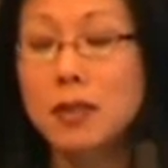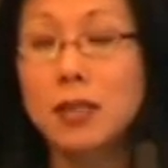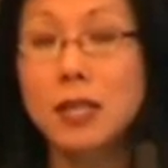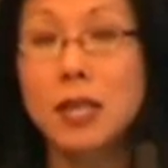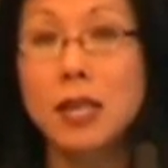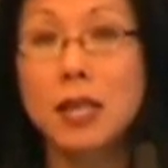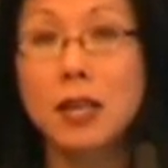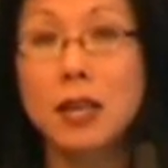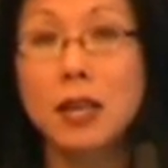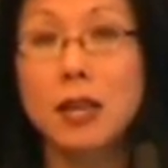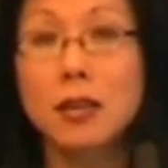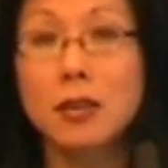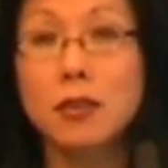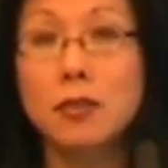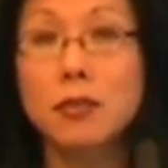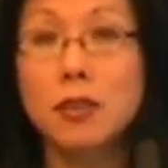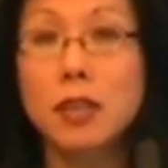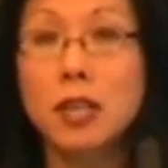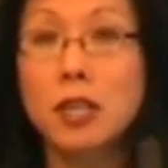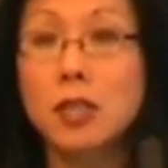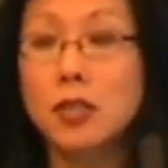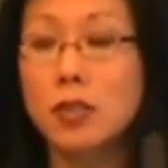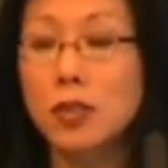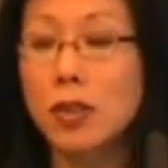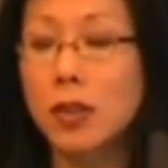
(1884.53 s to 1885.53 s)
to take on
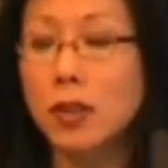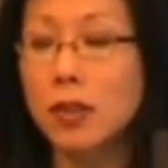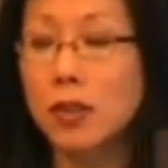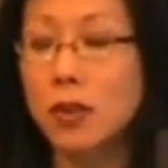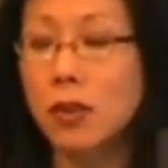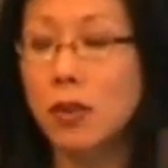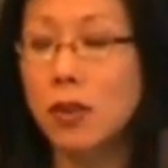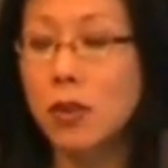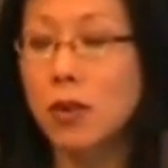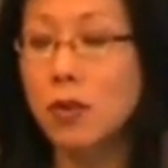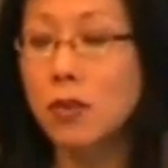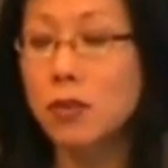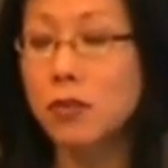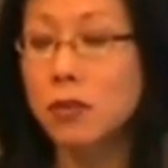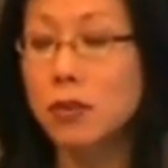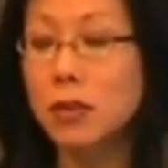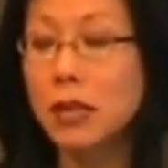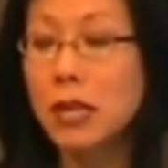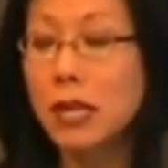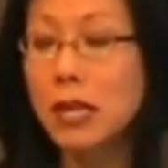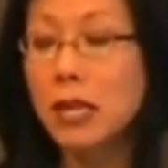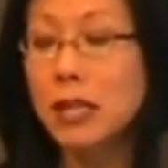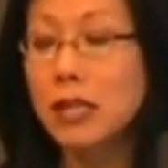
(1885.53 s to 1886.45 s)
creation on their own.